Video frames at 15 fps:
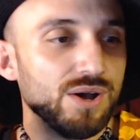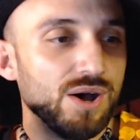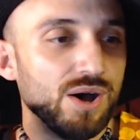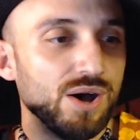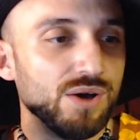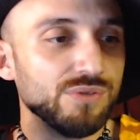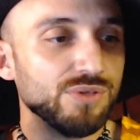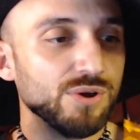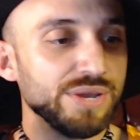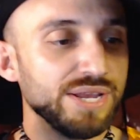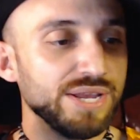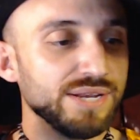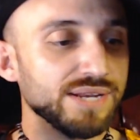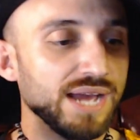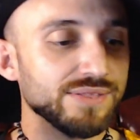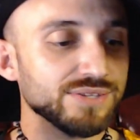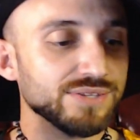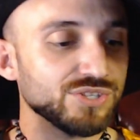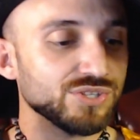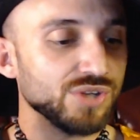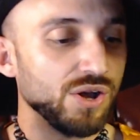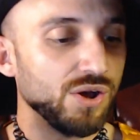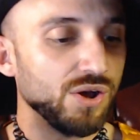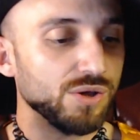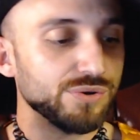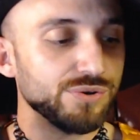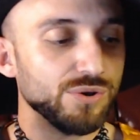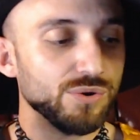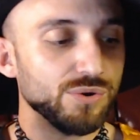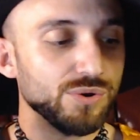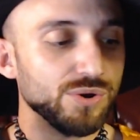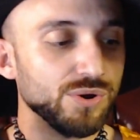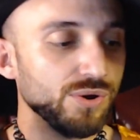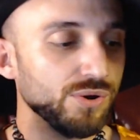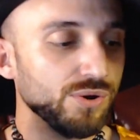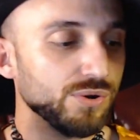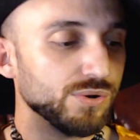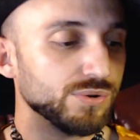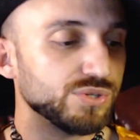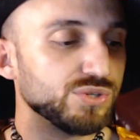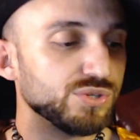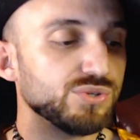although he neither saw nor heard,